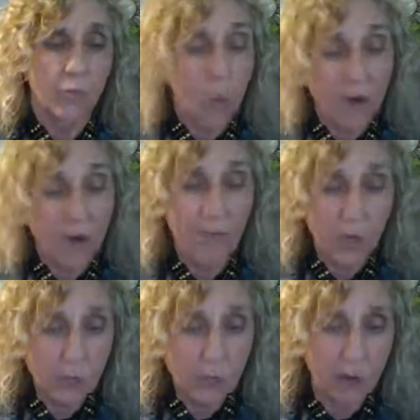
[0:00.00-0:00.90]
of the
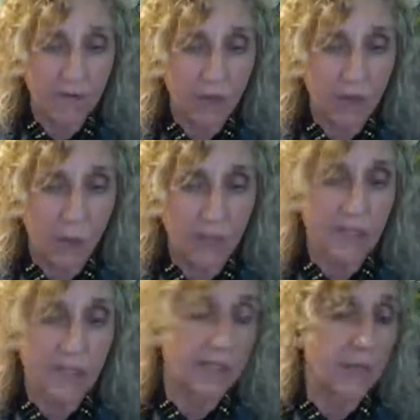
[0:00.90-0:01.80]
most prevalent
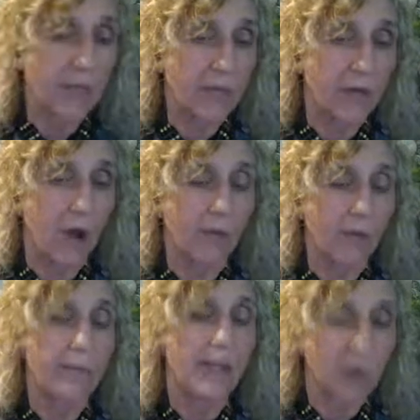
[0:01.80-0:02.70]
ones is something
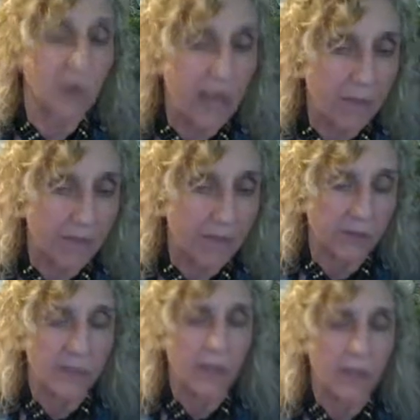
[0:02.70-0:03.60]
called petrochemicals.